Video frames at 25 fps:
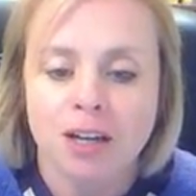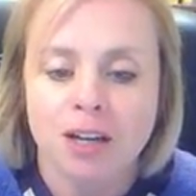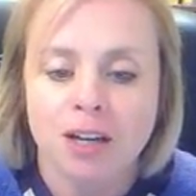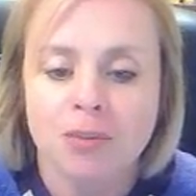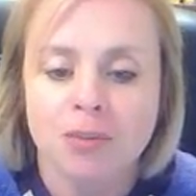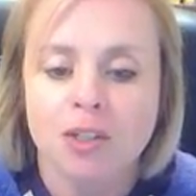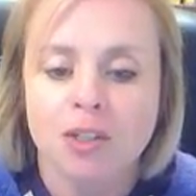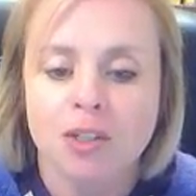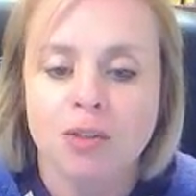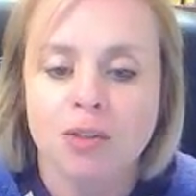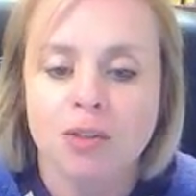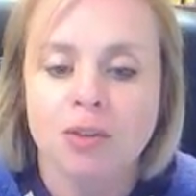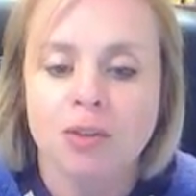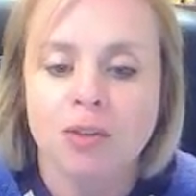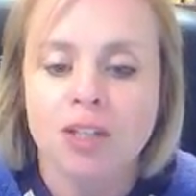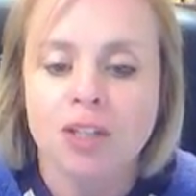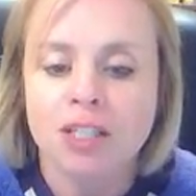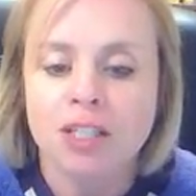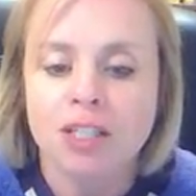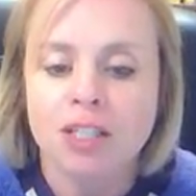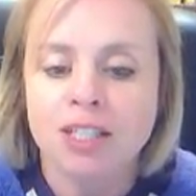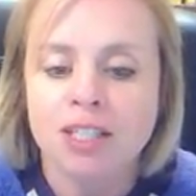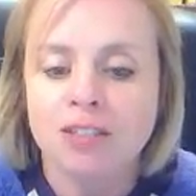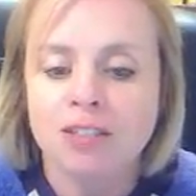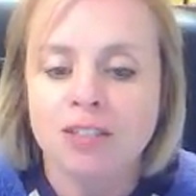So
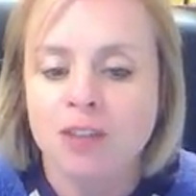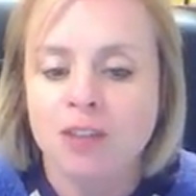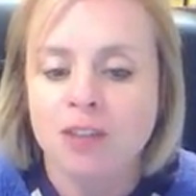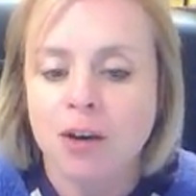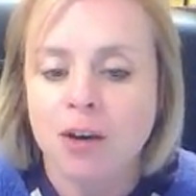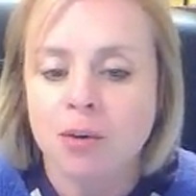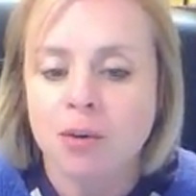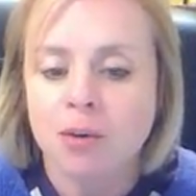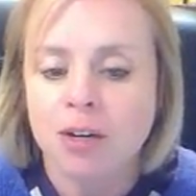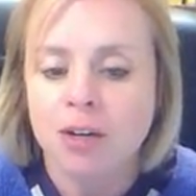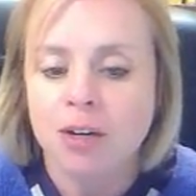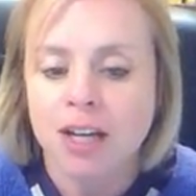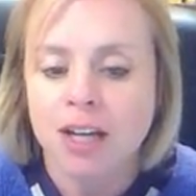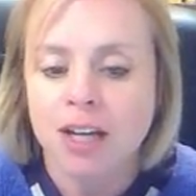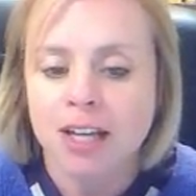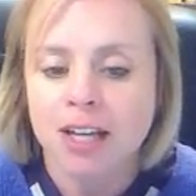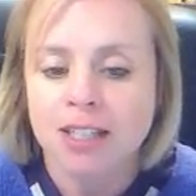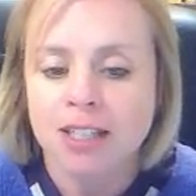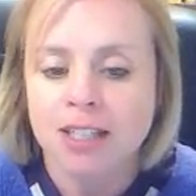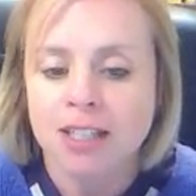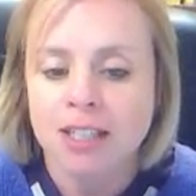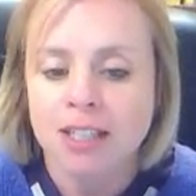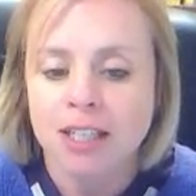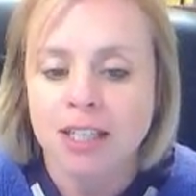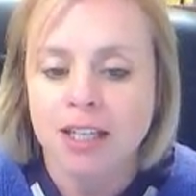this, if I were
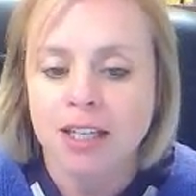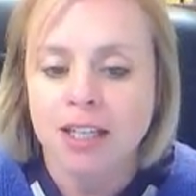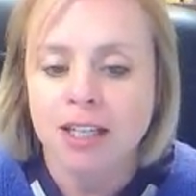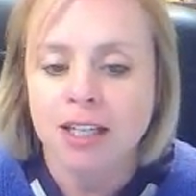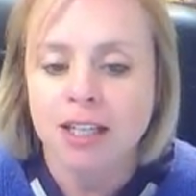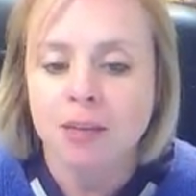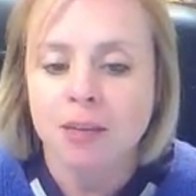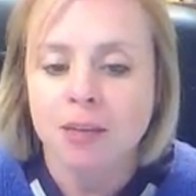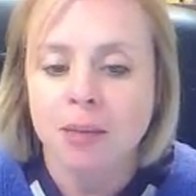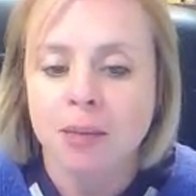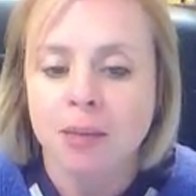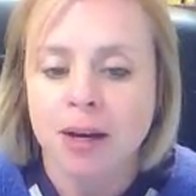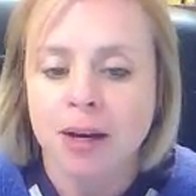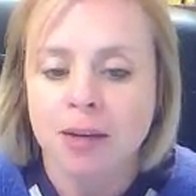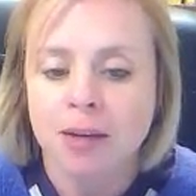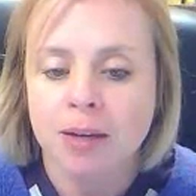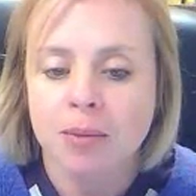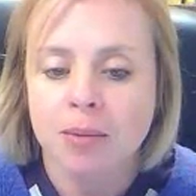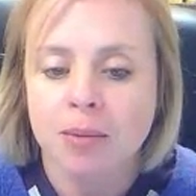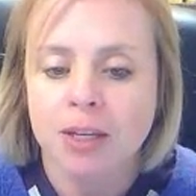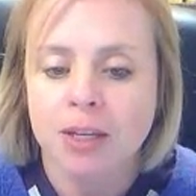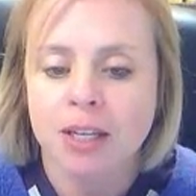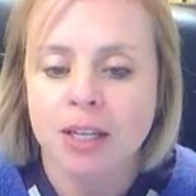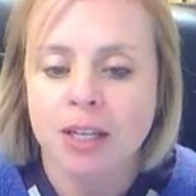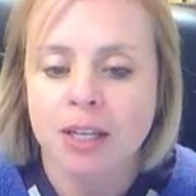guessing, might
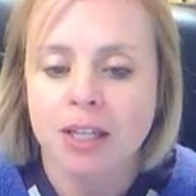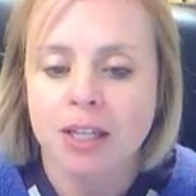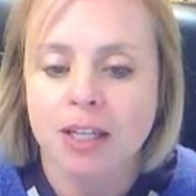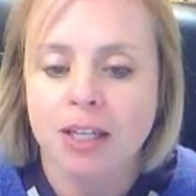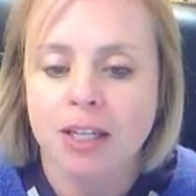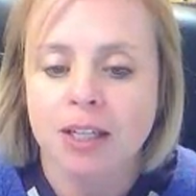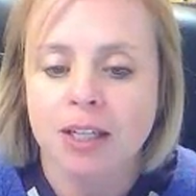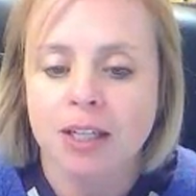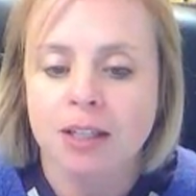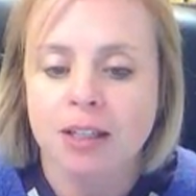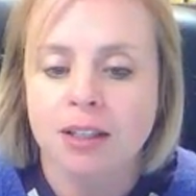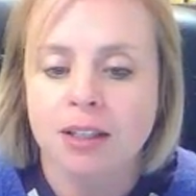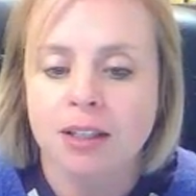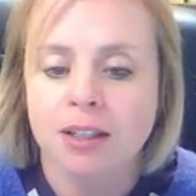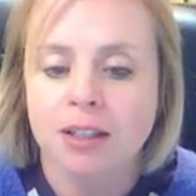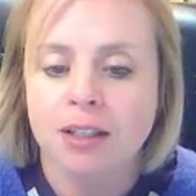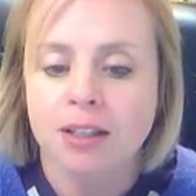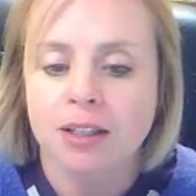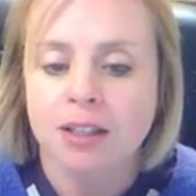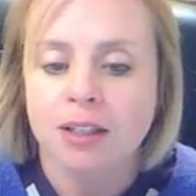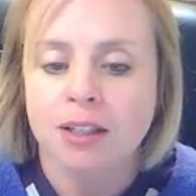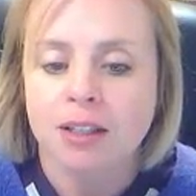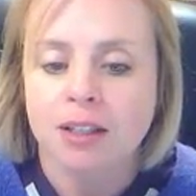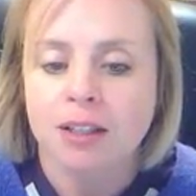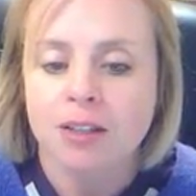be
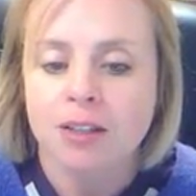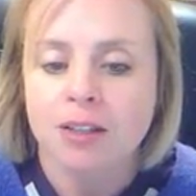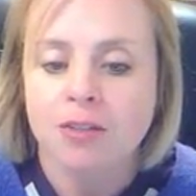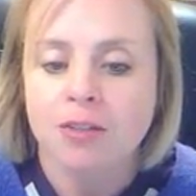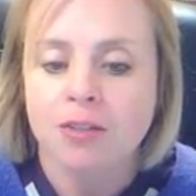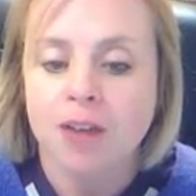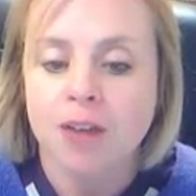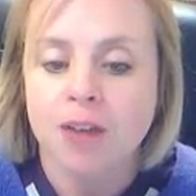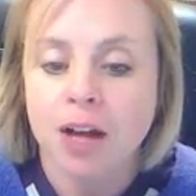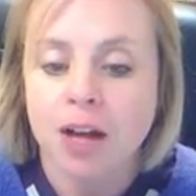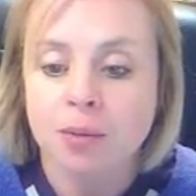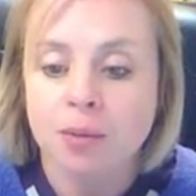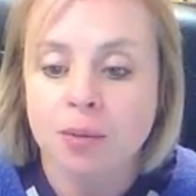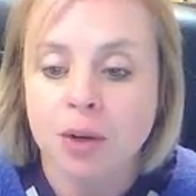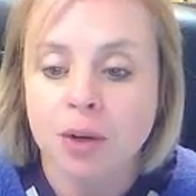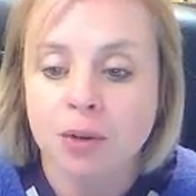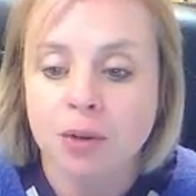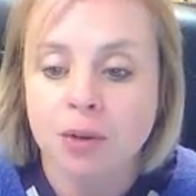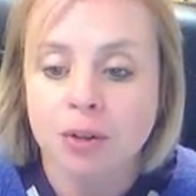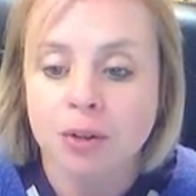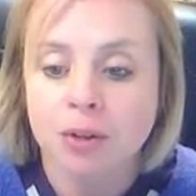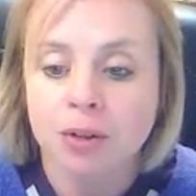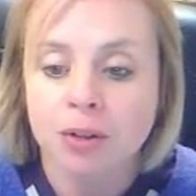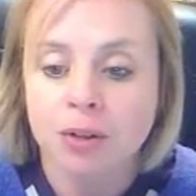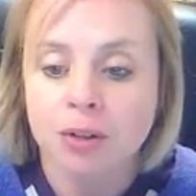fine
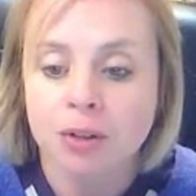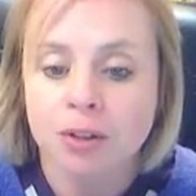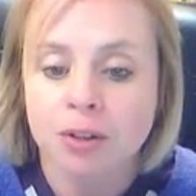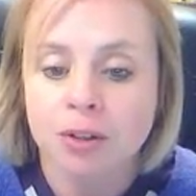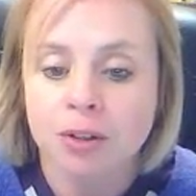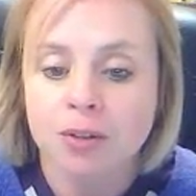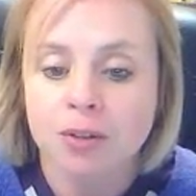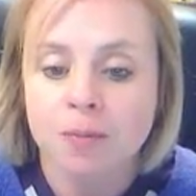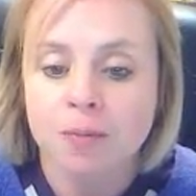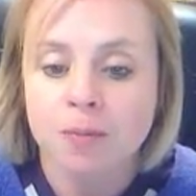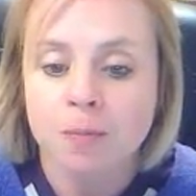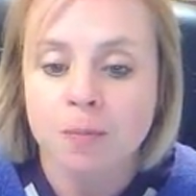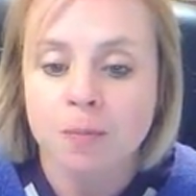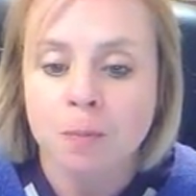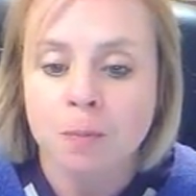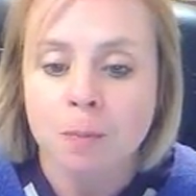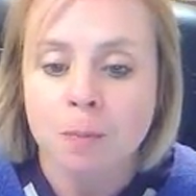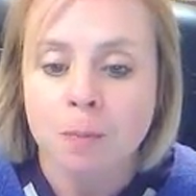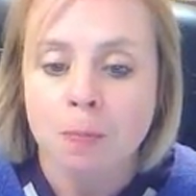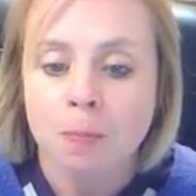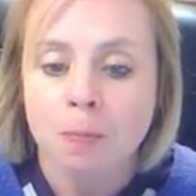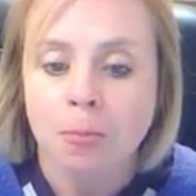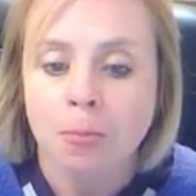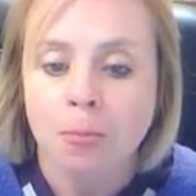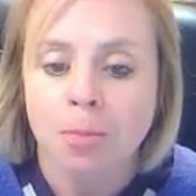motor.
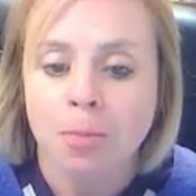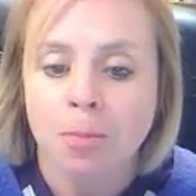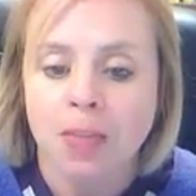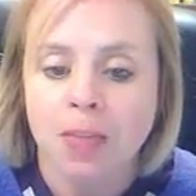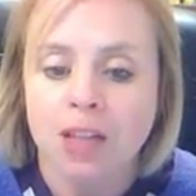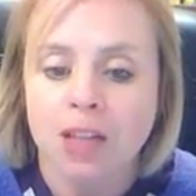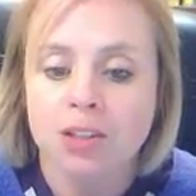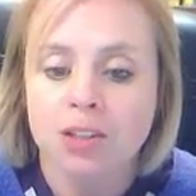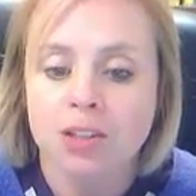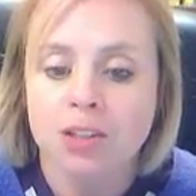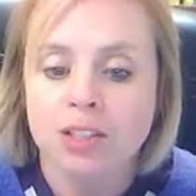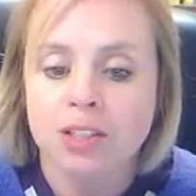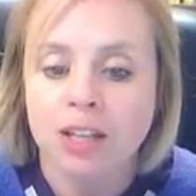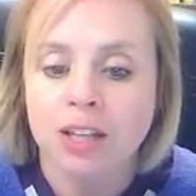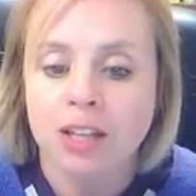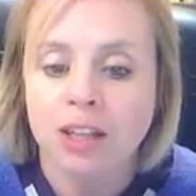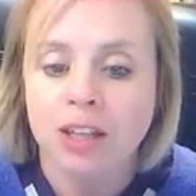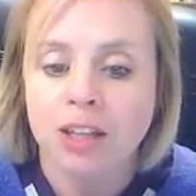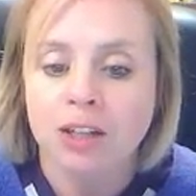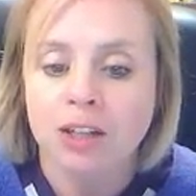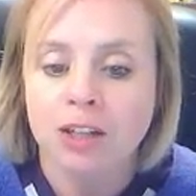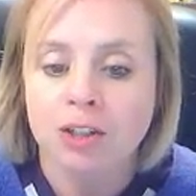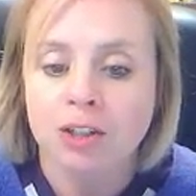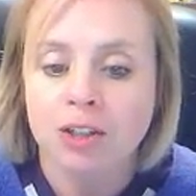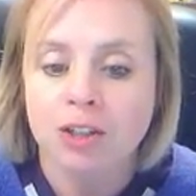Looks like
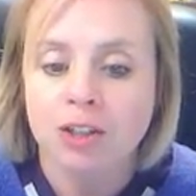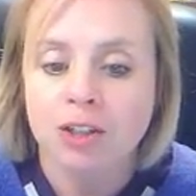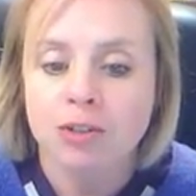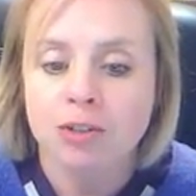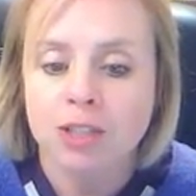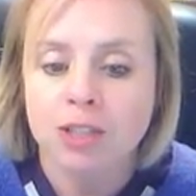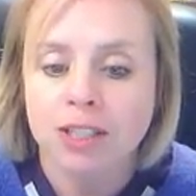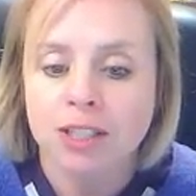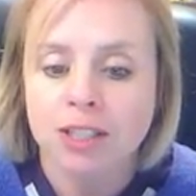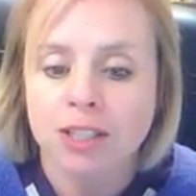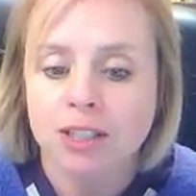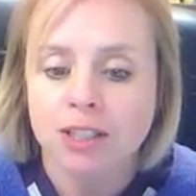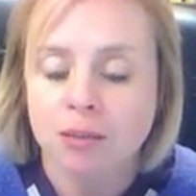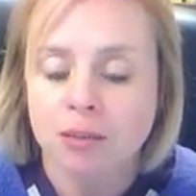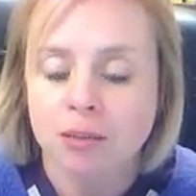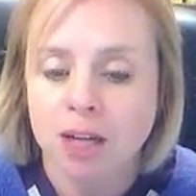they're using some